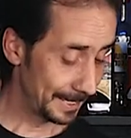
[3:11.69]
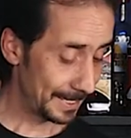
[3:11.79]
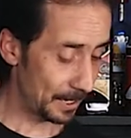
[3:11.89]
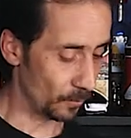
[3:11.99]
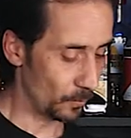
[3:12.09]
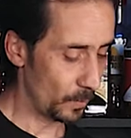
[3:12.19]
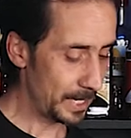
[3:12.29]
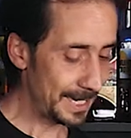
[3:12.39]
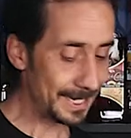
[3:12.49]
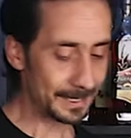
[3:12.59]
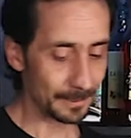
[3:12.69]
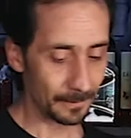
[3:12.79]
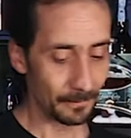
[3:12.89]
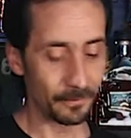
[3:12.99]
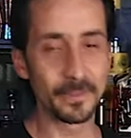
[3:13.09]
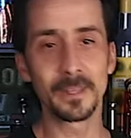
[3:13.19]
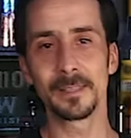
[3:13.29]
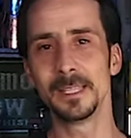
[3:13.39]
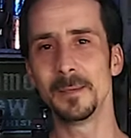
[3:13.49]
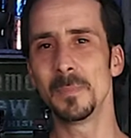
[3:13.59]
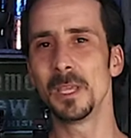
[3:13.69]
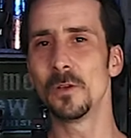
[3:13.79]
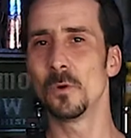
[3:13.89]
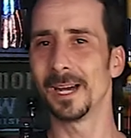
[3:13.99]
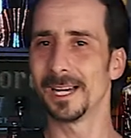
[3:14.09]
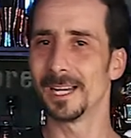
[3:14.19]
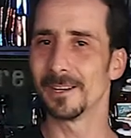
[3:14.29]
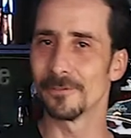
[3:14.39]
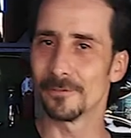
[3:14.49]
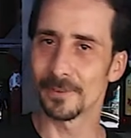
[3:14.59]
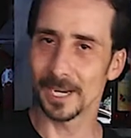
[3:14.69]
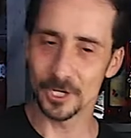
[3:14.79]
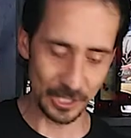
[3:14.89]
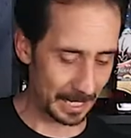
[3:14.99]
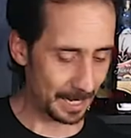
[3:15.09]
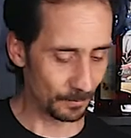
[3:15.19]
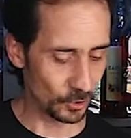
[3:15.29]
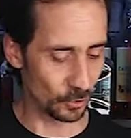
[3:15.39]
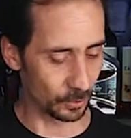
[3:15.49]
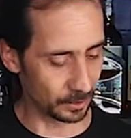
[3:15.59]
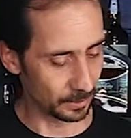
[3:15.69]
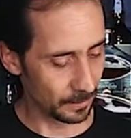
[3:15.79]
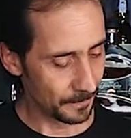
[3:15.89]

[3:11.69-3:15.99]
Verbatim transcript: Now, we need 30 ml of fresh lime juice.